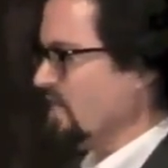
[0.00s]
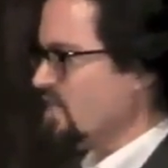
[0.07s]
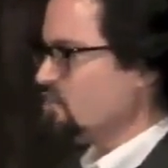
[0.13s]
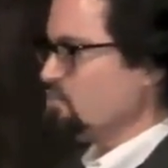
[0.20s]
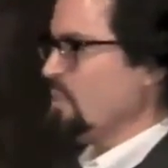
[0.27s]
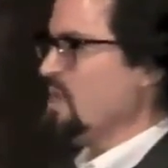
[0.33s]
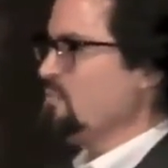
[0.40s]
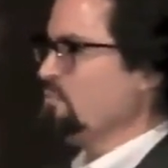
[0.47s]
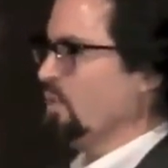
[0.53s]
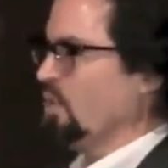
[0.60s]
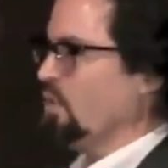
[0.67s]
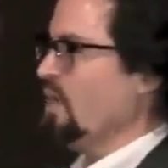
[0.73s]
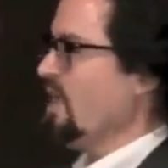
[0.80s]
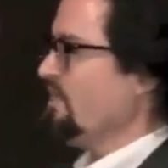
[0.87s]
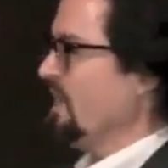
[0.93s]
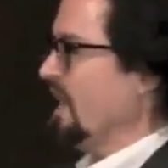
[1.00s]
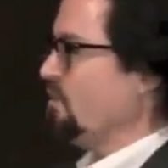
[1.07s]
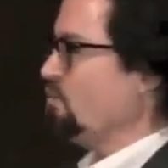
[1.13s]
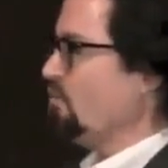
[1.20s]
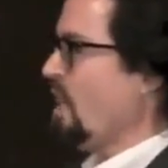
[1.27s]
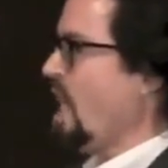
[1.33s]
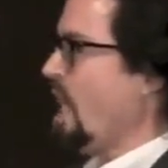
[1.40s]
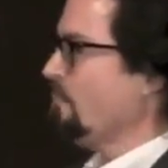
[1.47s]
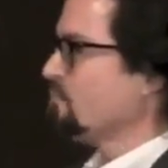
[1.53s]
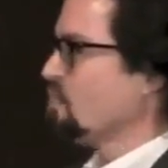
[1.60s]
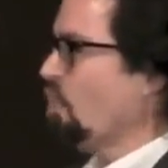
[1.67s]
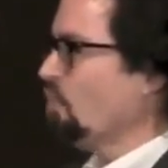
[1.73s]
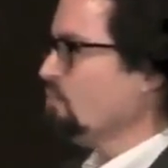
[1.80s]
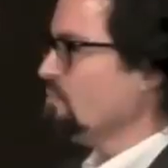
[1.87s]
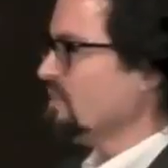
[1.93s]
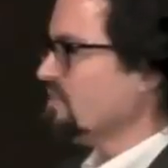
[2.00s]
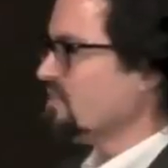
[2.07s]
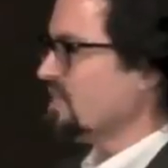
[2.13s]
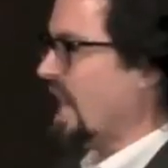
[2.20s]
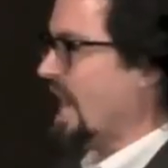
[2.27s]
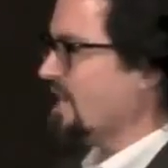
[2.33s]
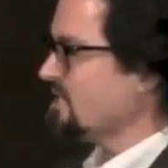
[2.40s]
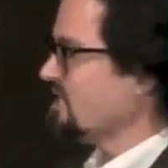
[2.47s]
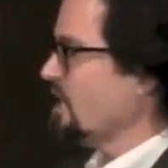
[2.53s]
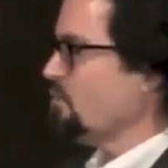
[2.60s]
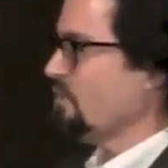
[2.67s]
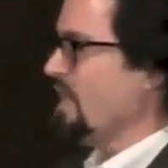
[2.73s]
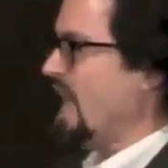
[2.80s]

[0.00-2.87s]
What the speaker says: These people that robbed Goldman Sachs,